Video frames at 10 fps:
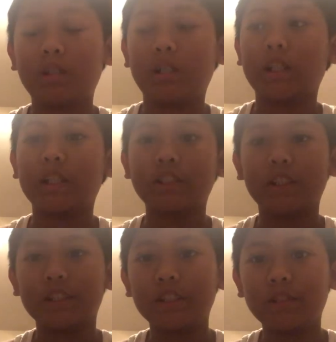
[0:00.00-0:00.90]
I guess
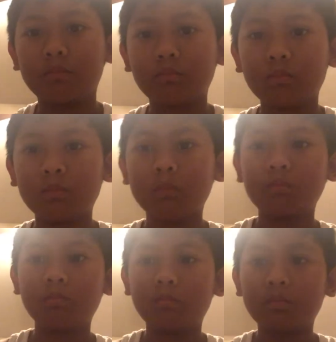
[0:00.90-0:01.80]
that's it.
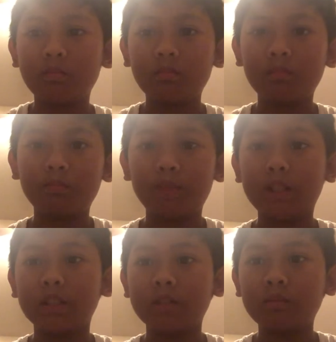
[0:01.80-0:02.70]

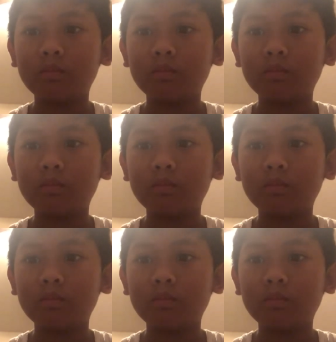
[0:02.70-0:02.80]
Peace.